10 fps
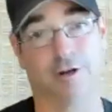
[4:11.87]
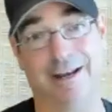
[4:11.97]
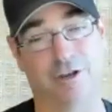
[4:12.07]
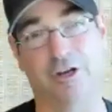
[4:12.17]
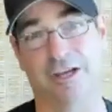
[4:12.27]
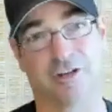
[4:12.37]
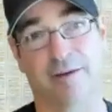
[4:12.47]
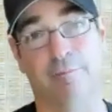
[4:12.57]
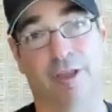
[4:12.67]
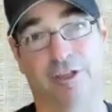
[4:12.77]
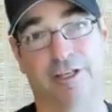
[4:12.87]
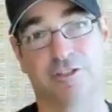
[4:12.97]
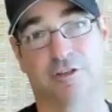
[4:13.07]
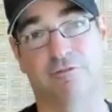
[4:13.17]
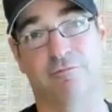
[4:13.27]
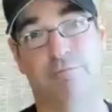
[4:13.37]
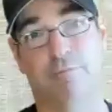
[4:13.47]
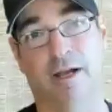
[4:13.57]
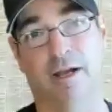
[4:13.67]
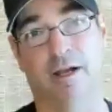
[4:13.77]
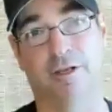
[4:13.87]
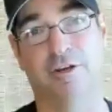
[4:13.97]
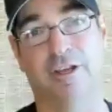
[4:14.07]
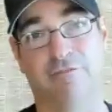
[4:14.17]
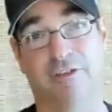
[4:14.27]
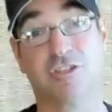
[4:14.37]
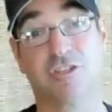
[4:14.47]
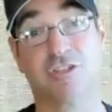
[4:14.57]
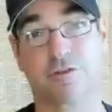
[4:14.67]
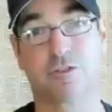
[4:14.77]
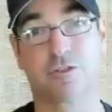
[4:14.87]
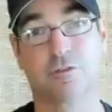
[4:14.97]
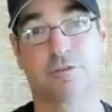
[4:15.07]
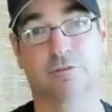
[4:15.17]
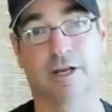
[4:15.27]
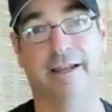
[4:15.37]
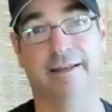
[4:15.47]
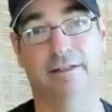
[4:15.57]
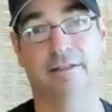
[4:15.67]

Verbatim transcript: I know you guys are getting millions of unique visitors, yeah, right?